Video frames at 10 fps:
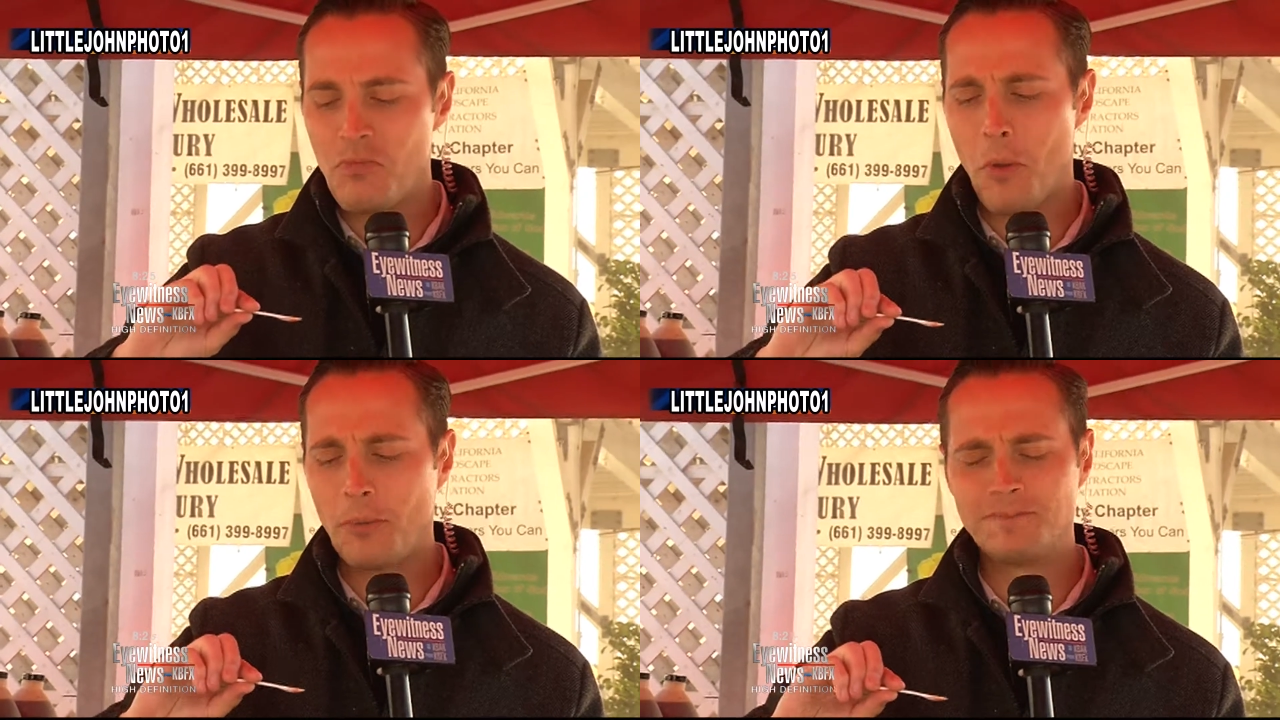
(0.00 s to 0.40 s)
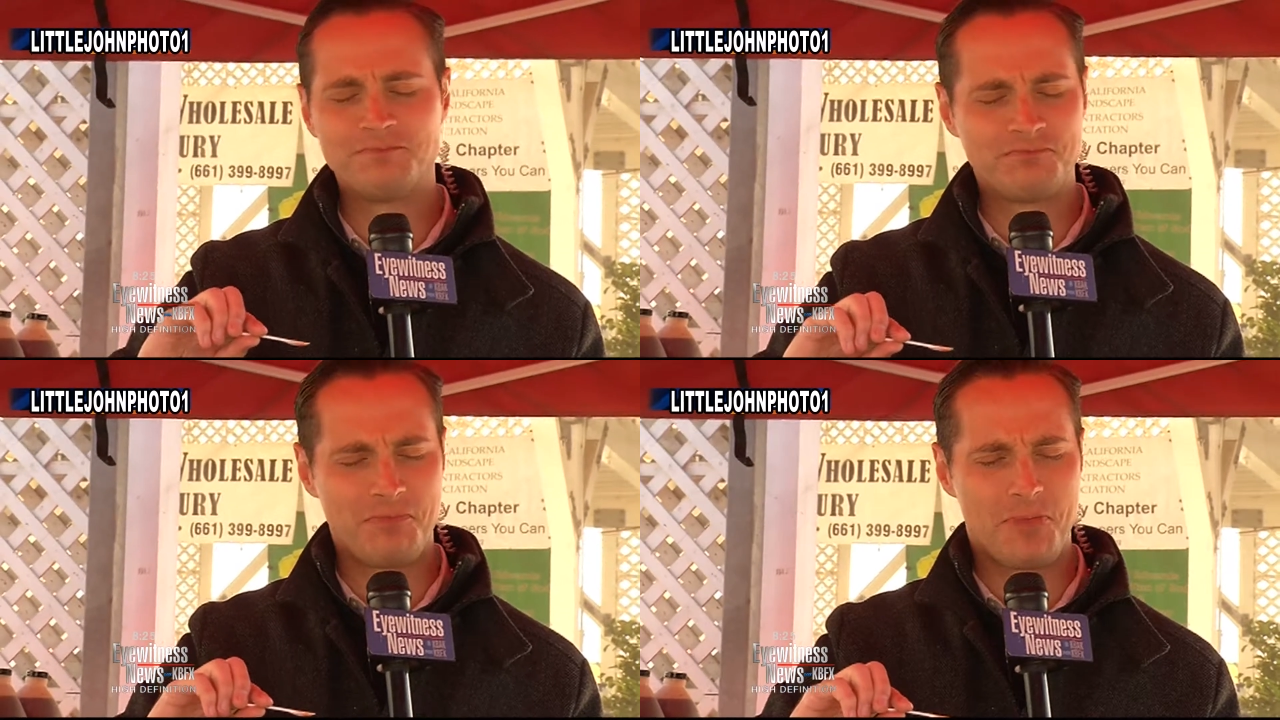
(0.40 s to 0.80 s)

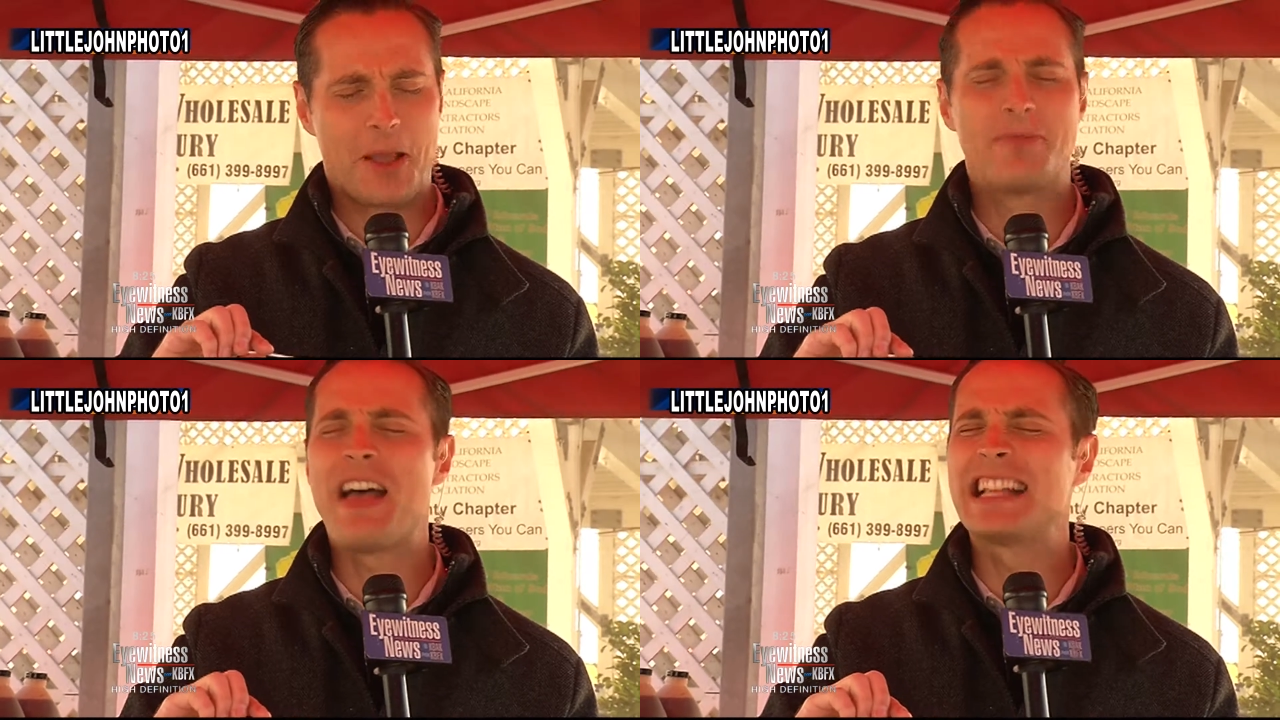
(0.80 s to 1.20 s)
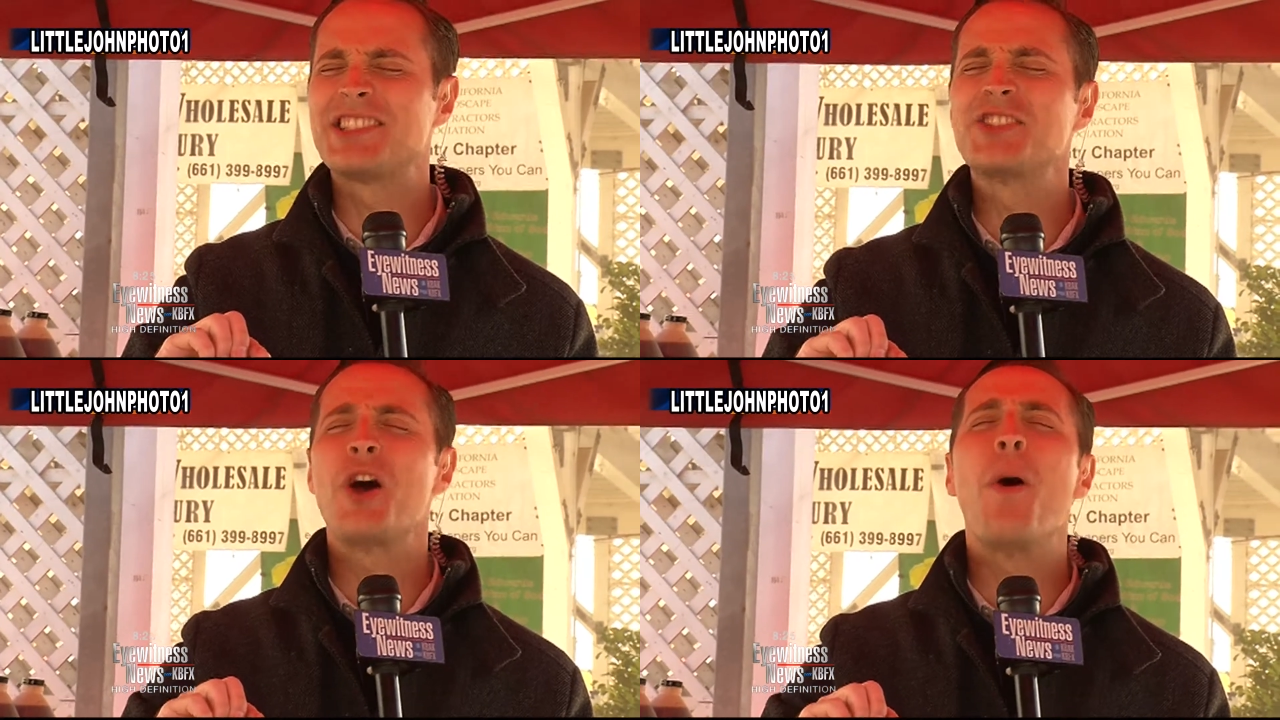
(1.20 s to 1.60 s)
Mmm, that's
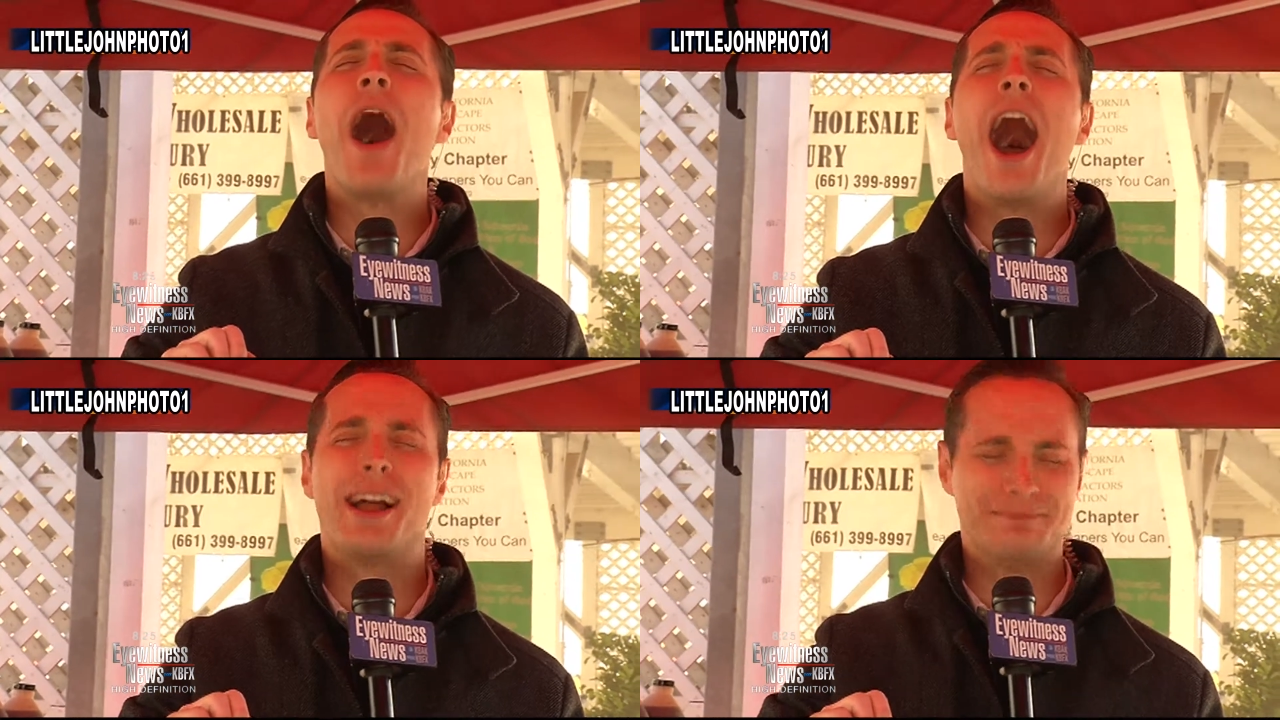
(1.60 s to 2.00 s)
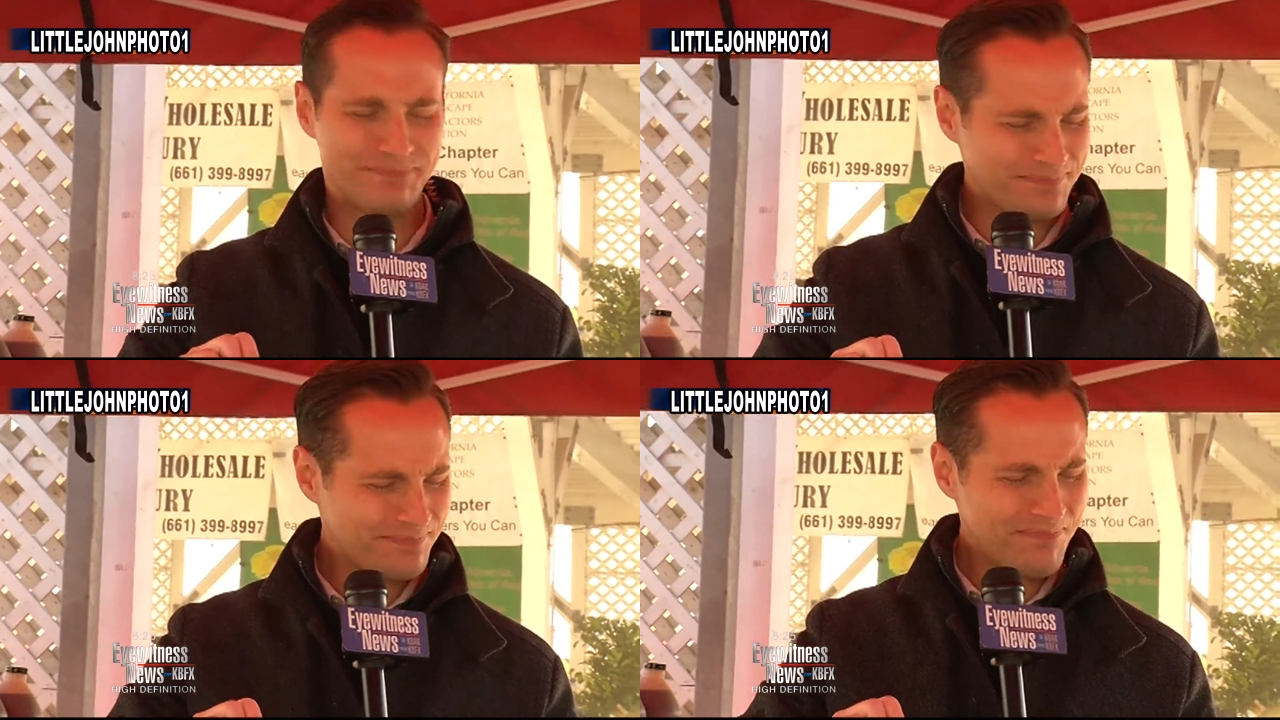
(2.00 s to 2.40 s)
so hot.
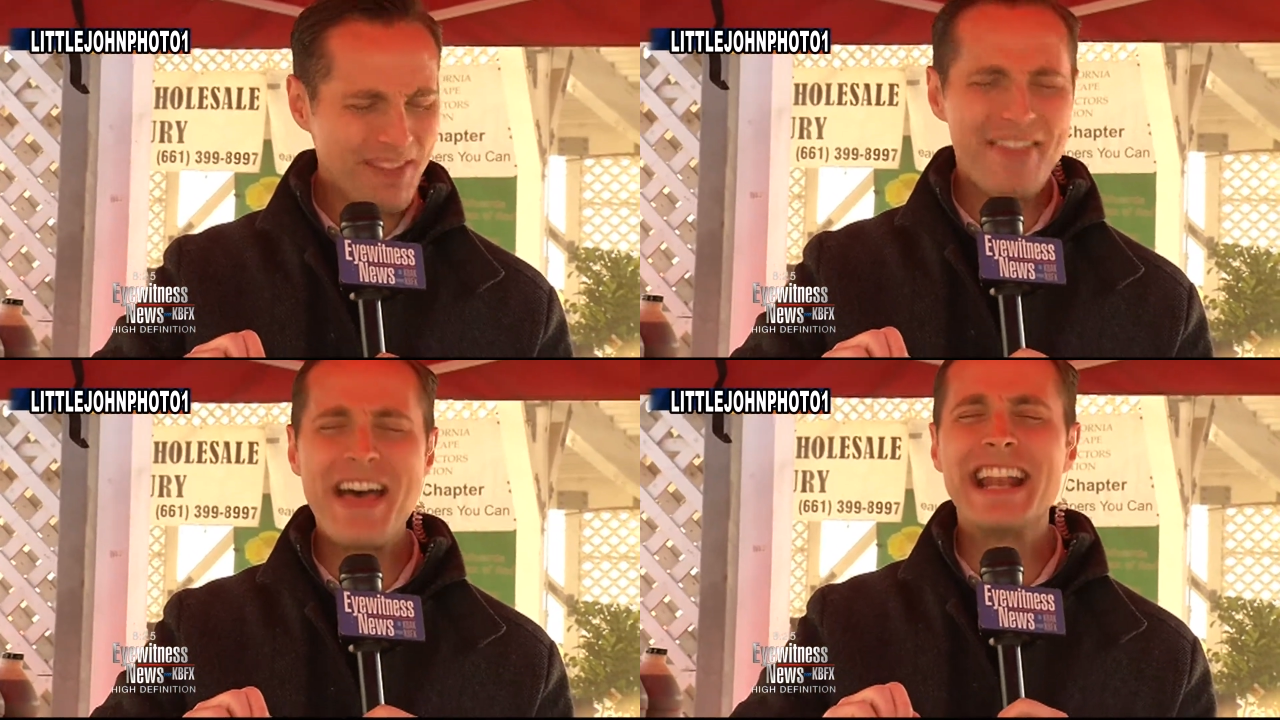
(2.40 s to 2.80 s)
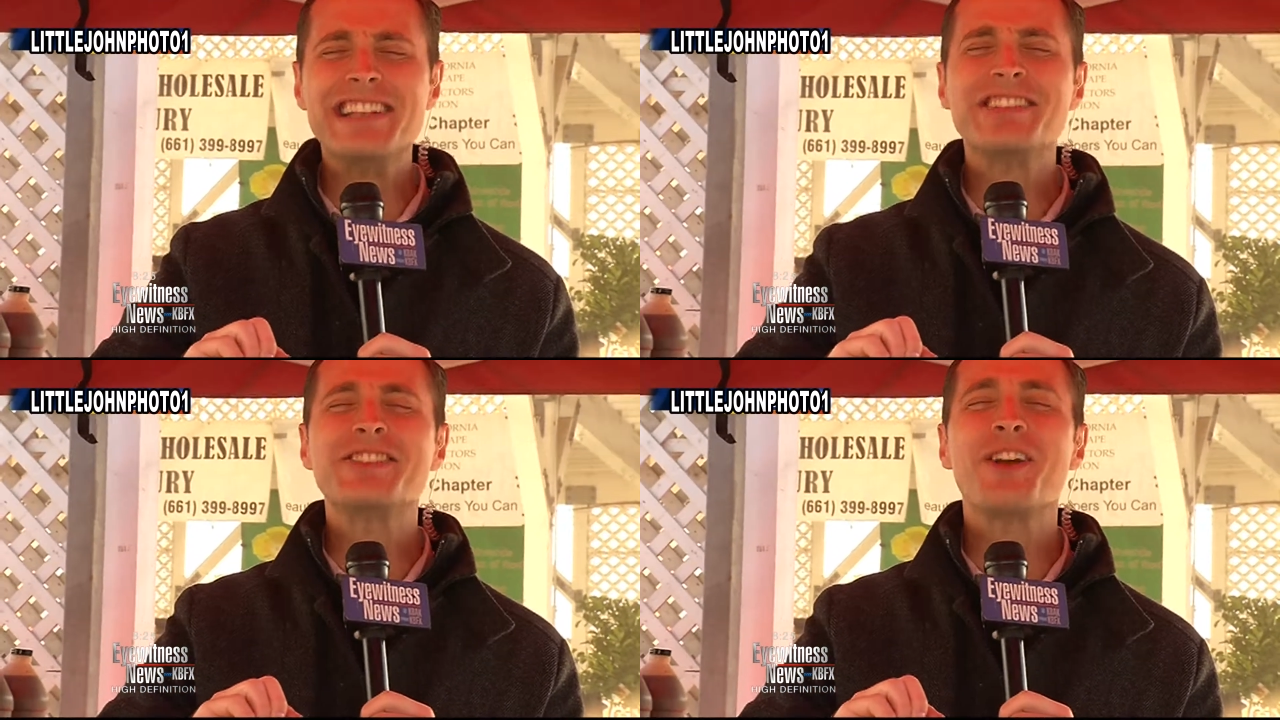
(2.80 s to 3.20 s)
Is it? That
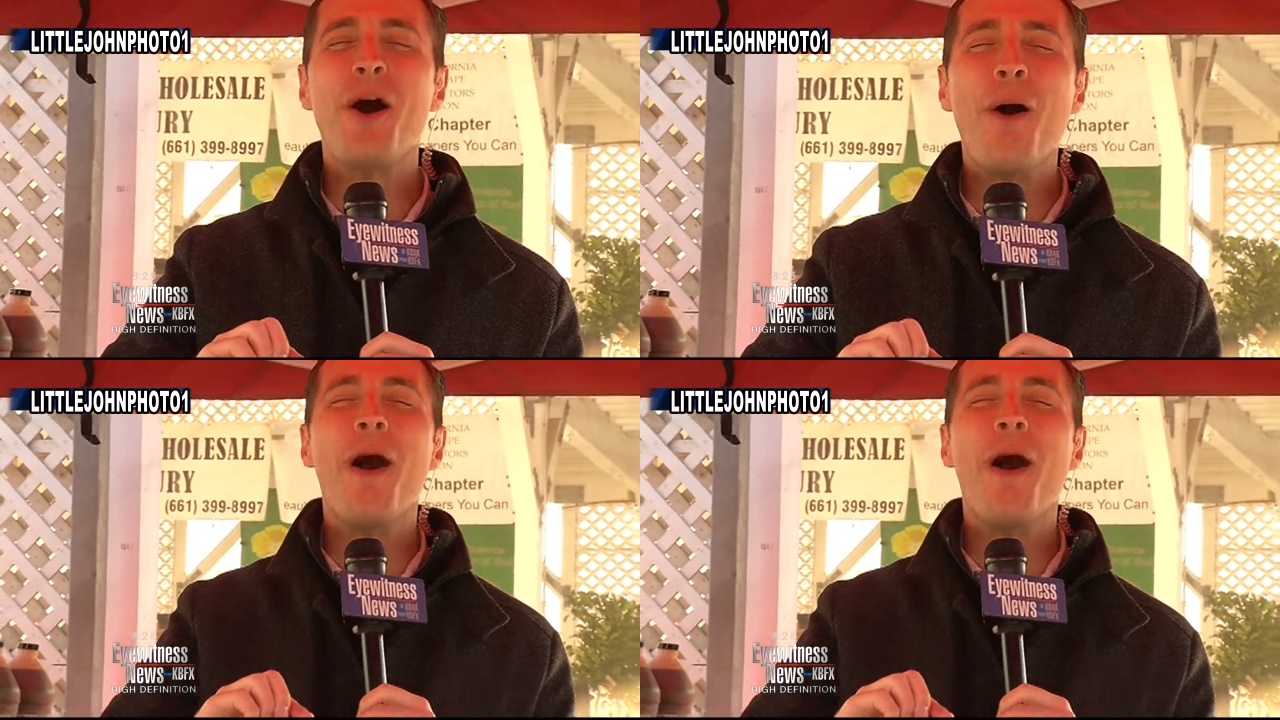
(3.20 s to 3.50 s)
is so